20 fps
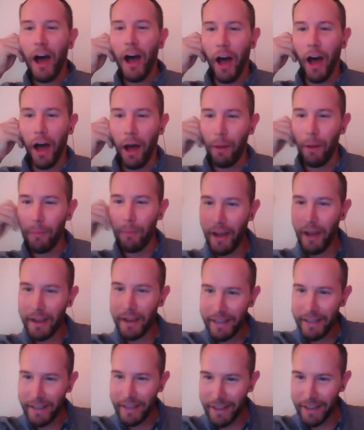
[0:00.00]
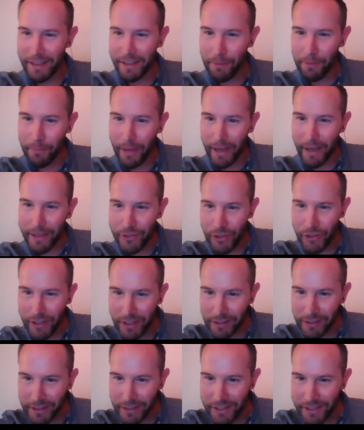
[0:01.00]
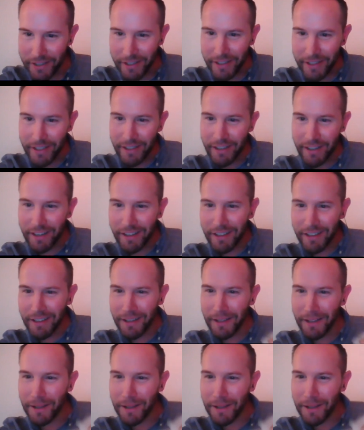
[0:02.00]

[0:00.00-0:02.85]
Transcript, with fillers: Um, I can't imagine, let's see. Uh,